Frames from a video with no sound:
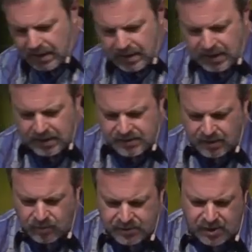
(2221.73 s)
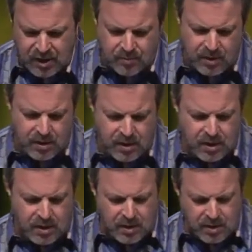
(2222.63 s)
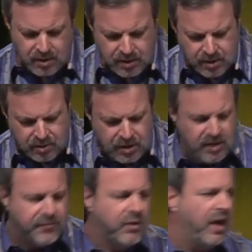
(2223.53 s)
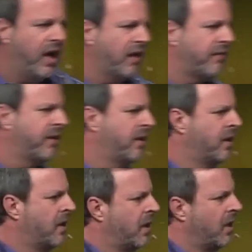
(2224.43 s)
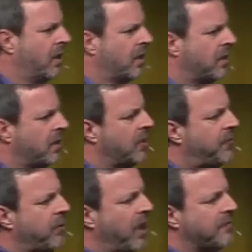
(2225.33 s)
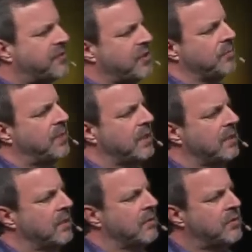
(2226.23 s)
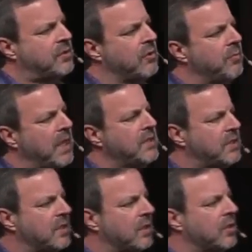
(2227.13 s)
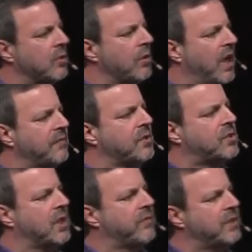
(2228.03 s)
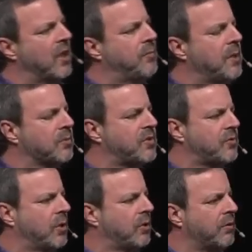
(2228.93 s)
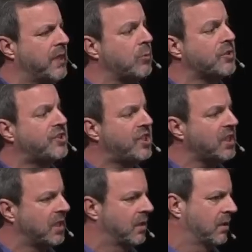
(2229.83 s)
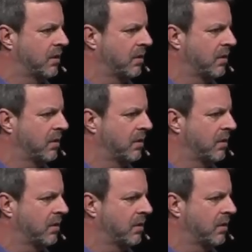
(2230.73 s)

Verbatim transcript: And he said one time, you know, if you have if you have something so amazing, you don't have to shove it down people's throat, they will steal it